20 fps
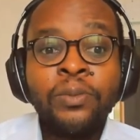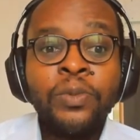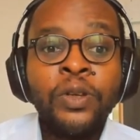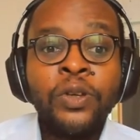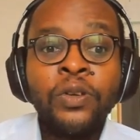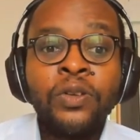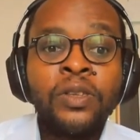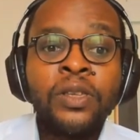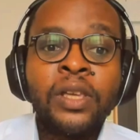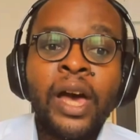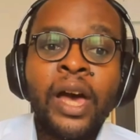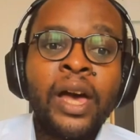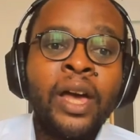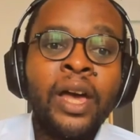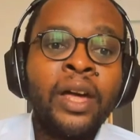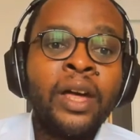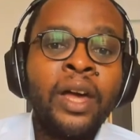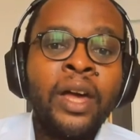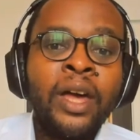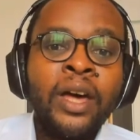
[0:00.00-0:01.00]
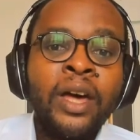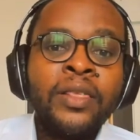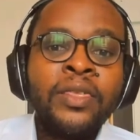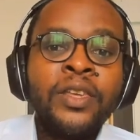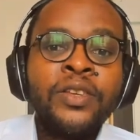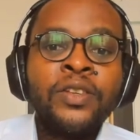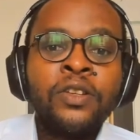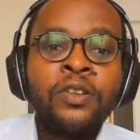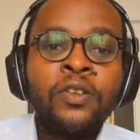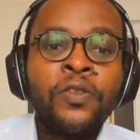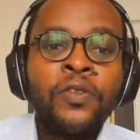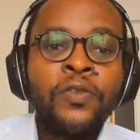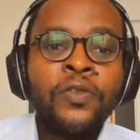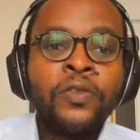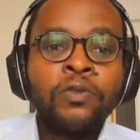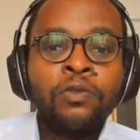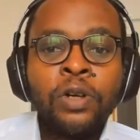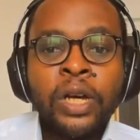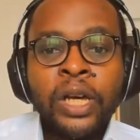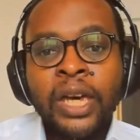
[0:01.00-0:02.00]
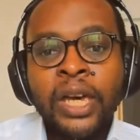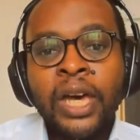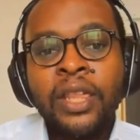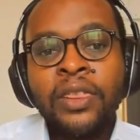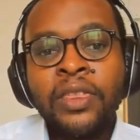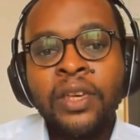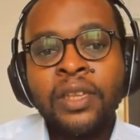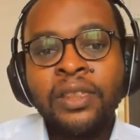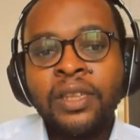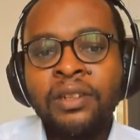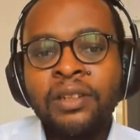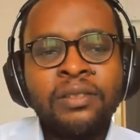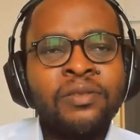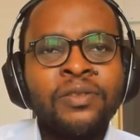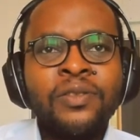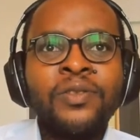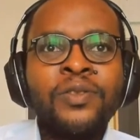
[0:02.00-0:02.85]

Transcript: because the sort of work ethic that